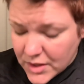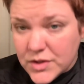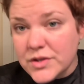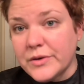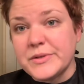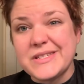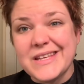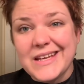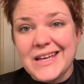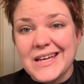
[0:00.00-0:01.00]
So I was
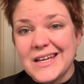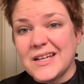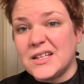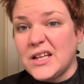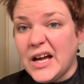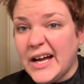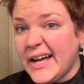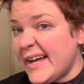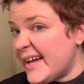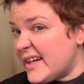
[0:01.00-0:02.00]
thinking
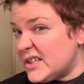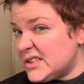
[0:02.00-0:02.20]
like